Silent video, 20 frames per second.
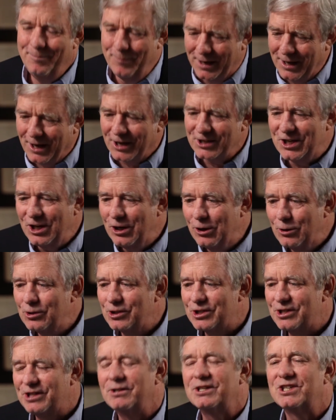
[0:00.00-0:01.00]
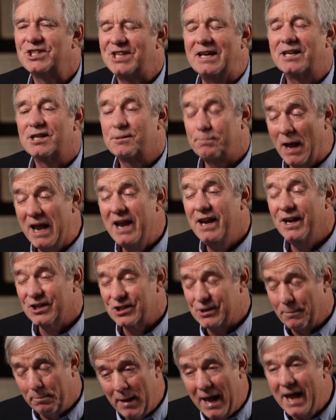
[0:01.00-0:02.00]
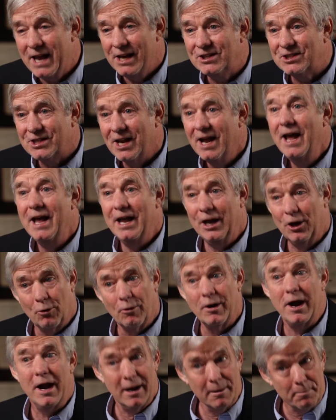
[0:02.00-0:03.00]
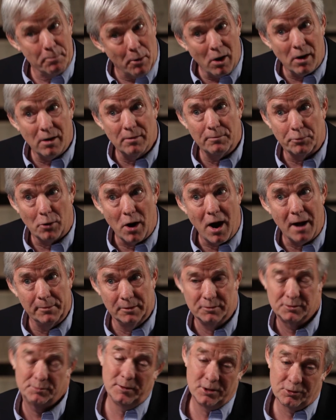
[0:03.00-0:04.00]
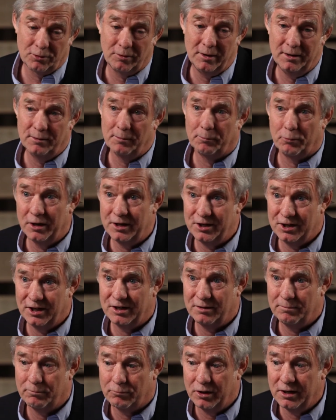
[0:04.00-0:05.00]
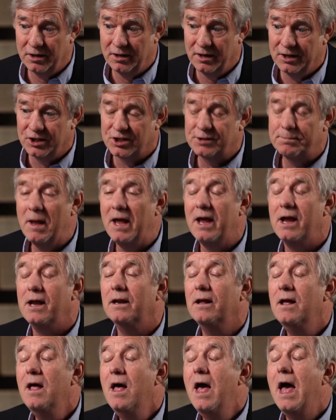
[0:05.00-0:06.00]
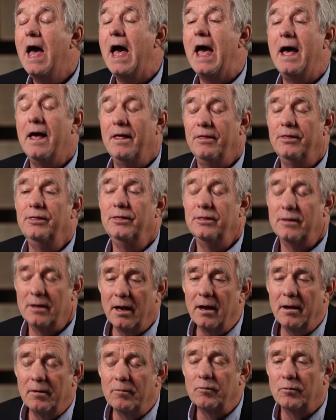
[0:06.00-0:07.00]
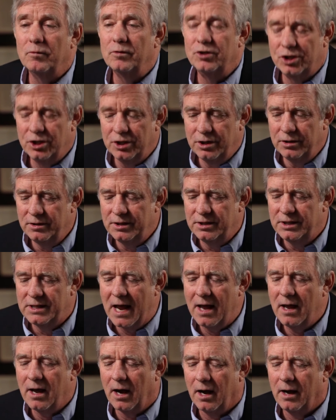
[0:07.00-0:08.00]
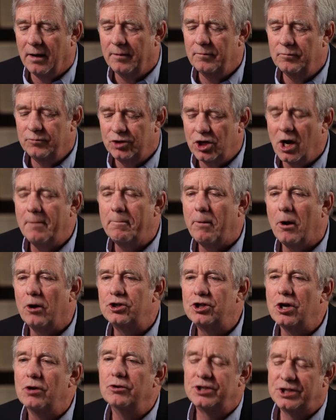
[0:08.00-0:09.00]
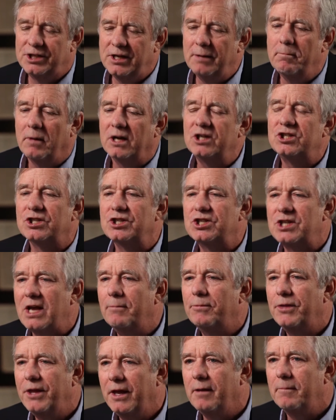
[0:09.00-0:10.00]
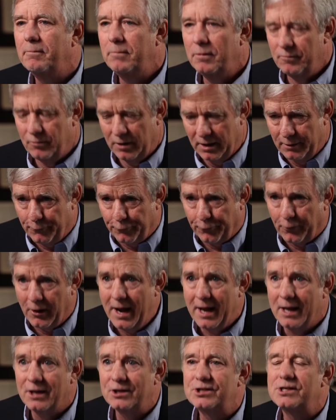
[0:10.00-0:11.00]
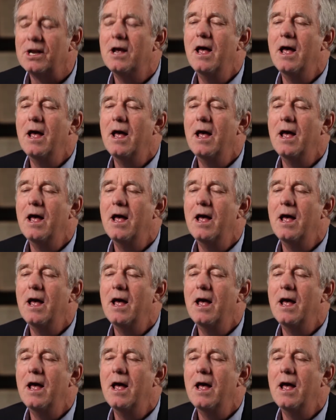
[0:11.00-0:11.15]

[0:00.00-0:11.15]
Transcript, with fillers: because he used say, Spain as a base, he created problems between the Brit Britain and Spain. And uh, um, John Paul Jones did much the same thing in France,